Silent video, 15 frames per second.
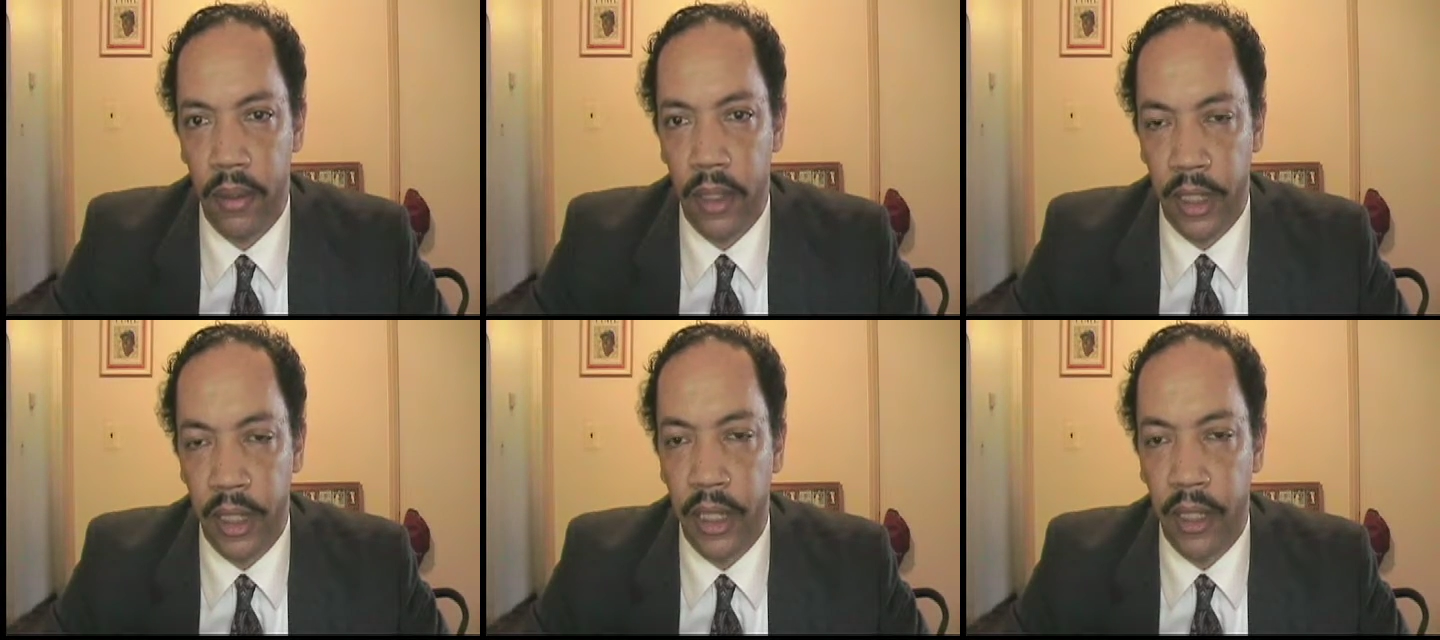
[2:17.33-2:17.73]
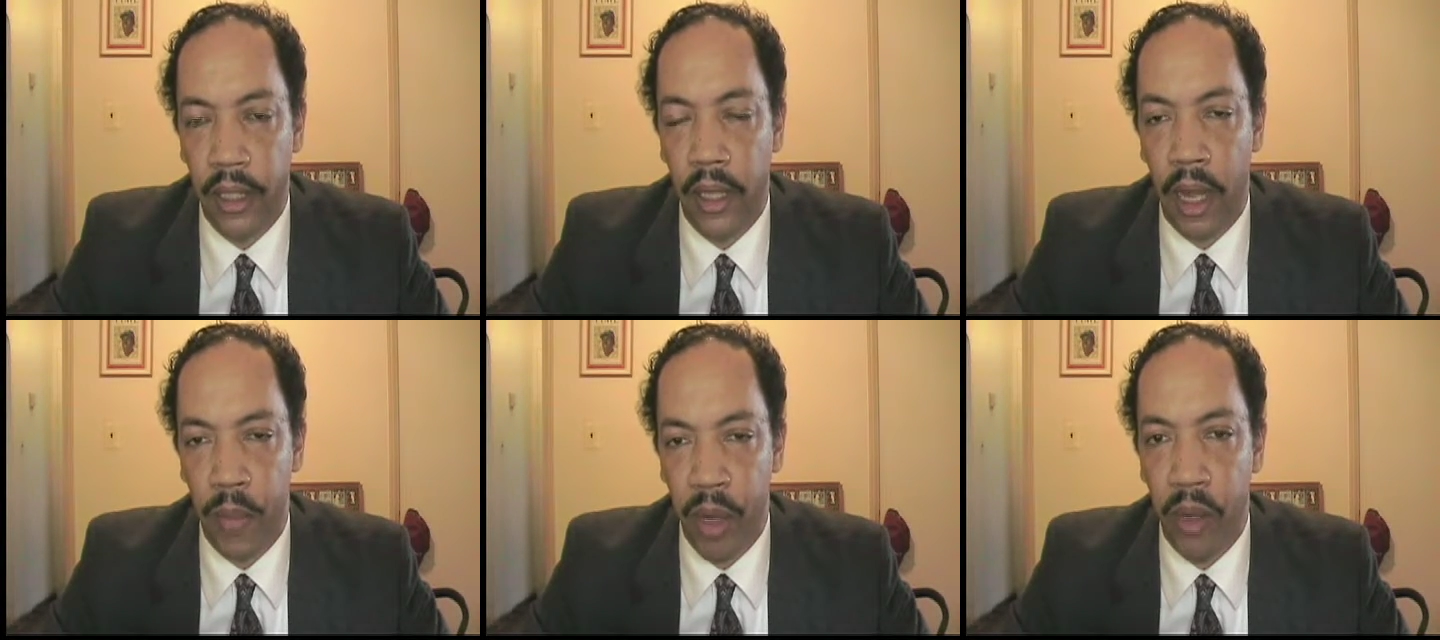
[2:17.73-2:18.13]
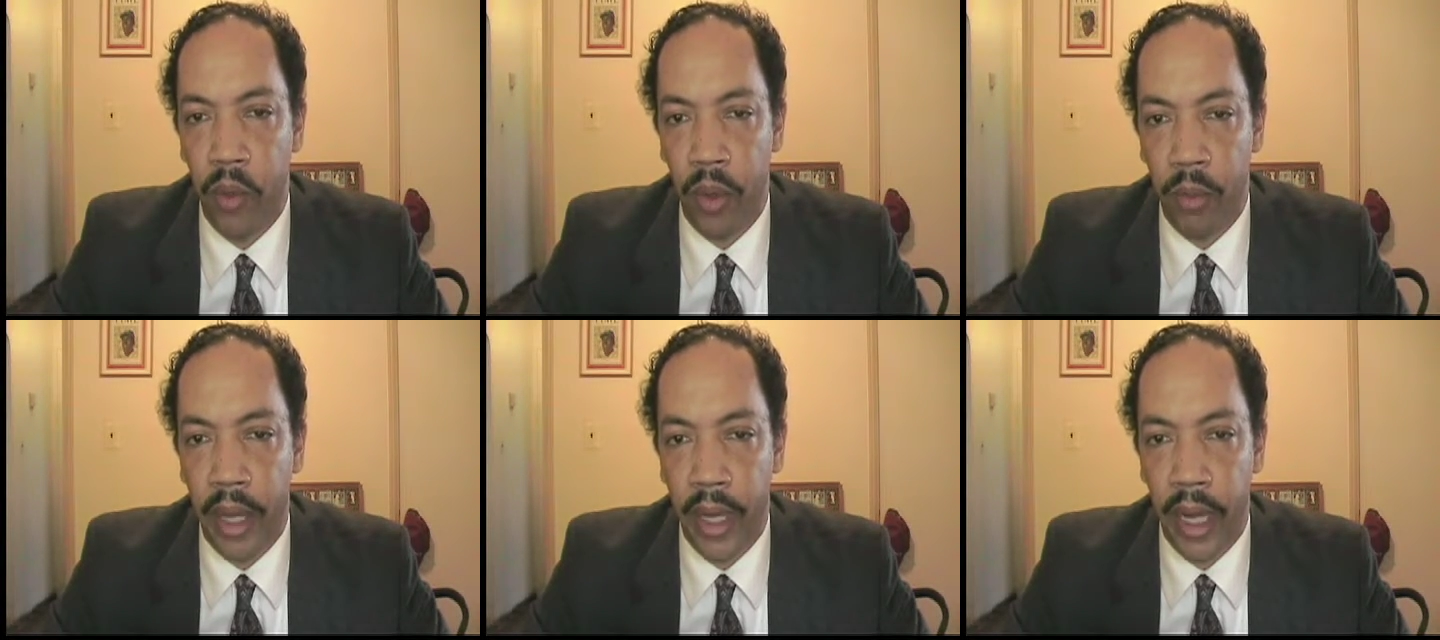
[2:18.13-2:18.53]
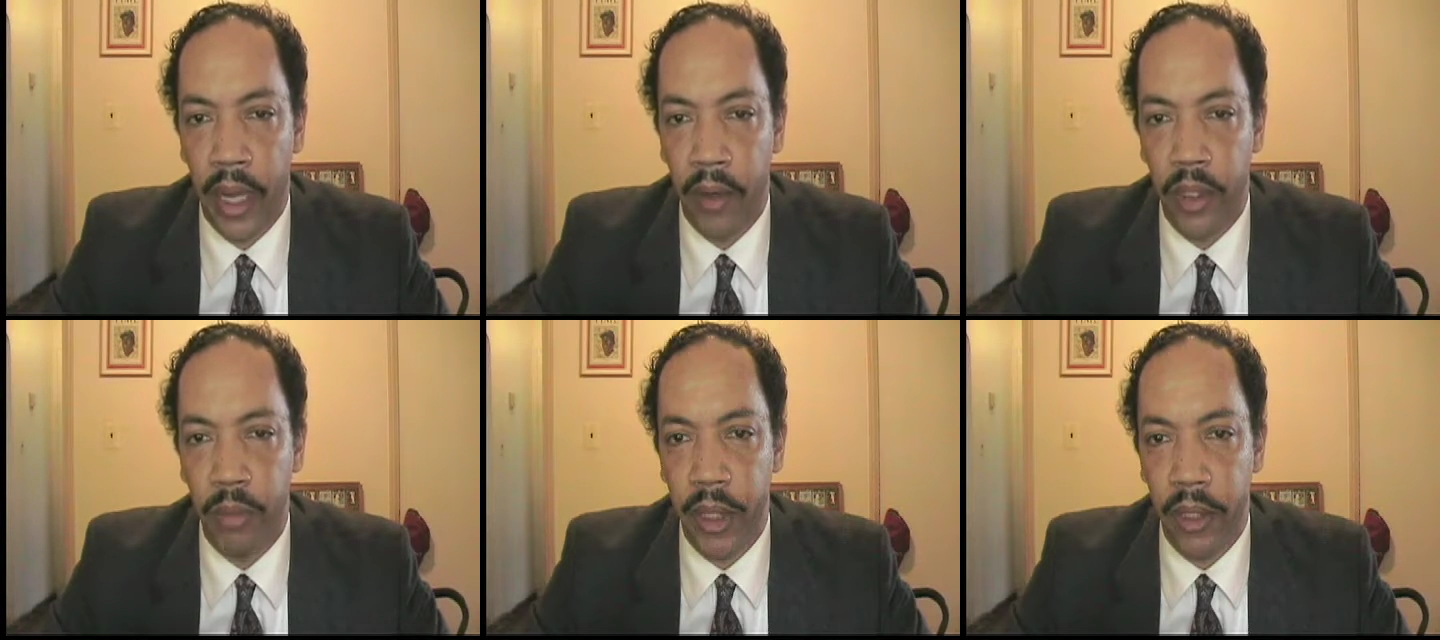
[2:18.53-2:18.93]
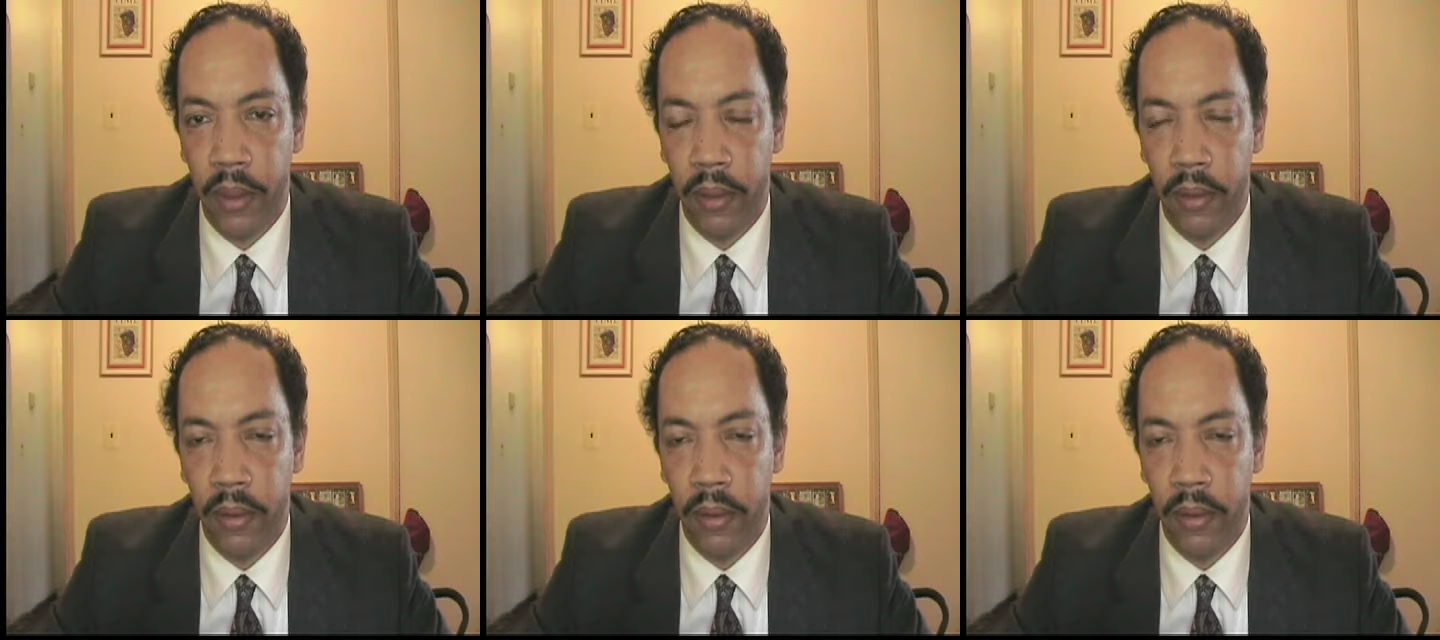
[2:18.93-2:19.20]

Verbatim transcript: until I meet with my congressman.